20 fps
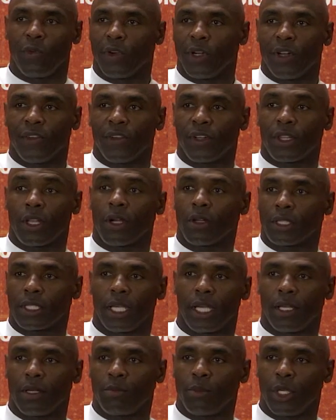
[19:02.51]
would never thought
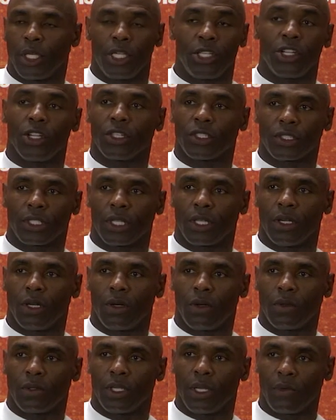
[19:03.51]
that many years
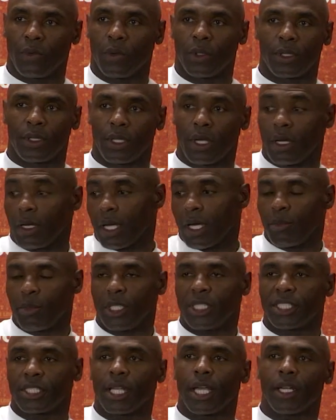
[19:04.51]
ago. Never would have thought I'd
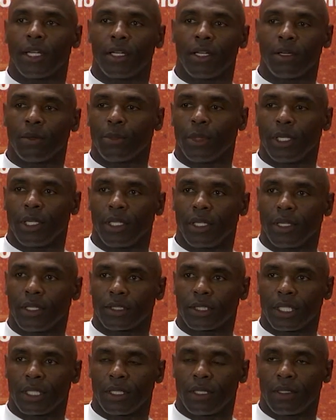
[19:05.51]
be standing here many
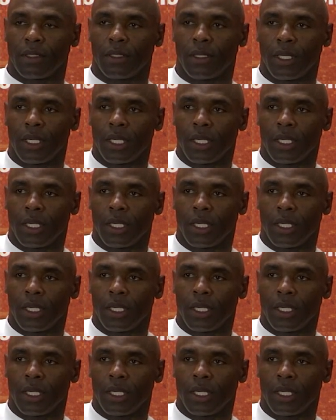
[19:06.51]
years ago.